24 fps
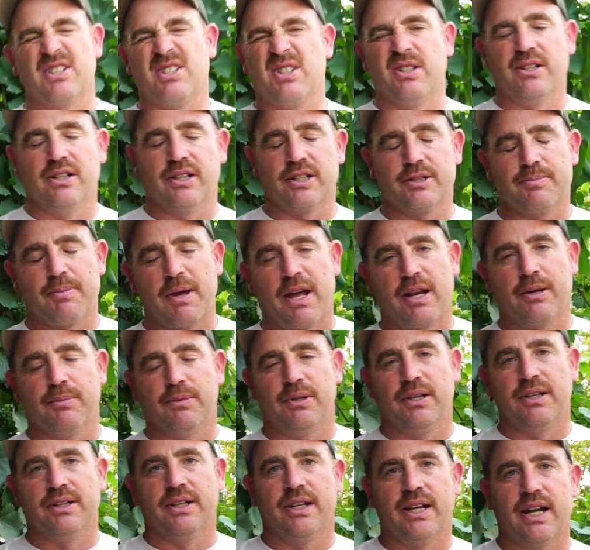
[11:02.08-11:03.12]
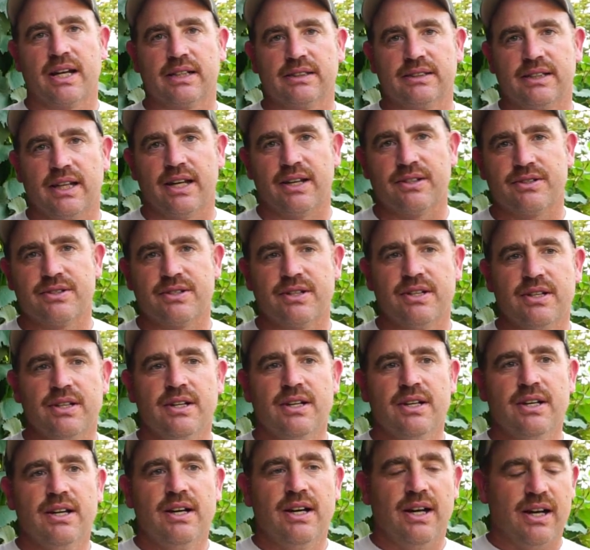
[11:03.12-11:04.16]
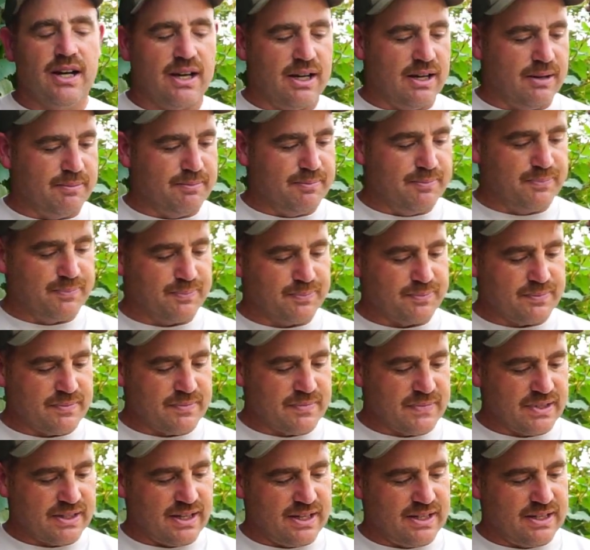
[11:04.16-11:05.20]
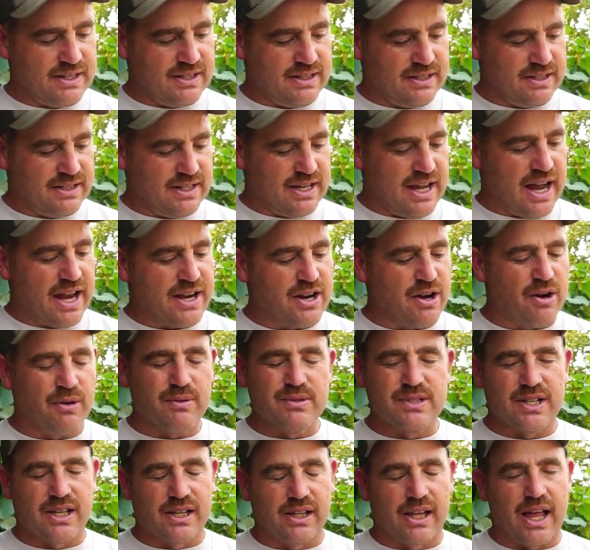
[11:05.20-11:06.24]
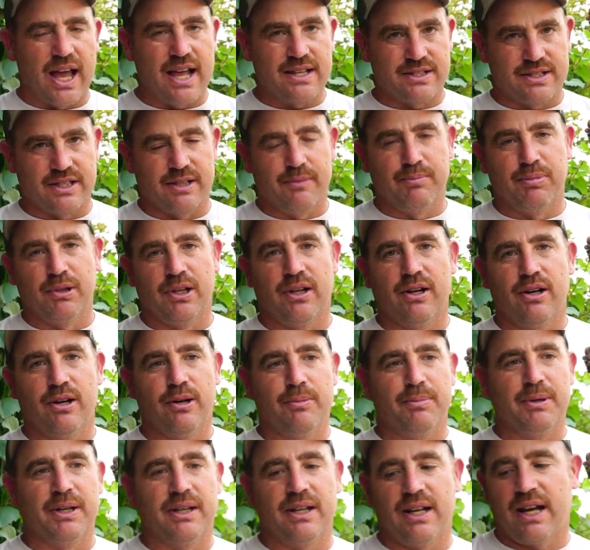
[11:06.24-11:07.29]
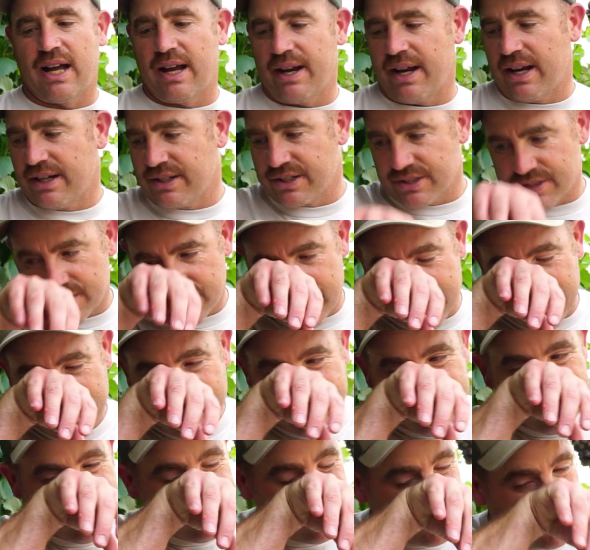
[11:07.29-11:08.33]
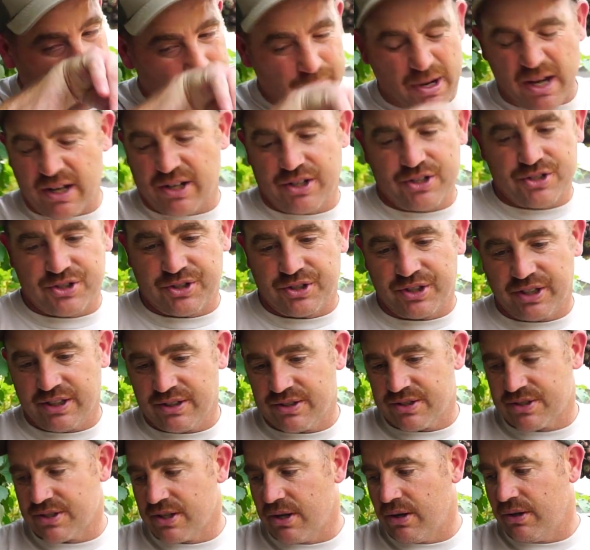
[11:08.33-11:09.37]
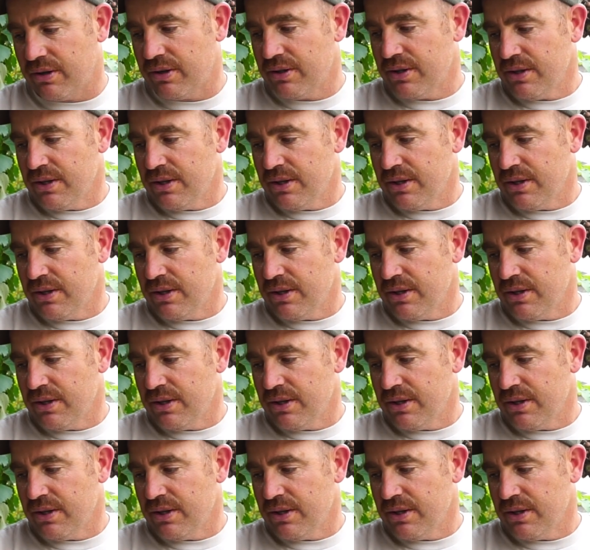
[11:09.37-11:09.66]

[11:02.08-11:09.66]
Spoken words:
to shoot an expandable on the next test. Yeah, I know it was a glancing blow, but I'm not going to shoot it. So,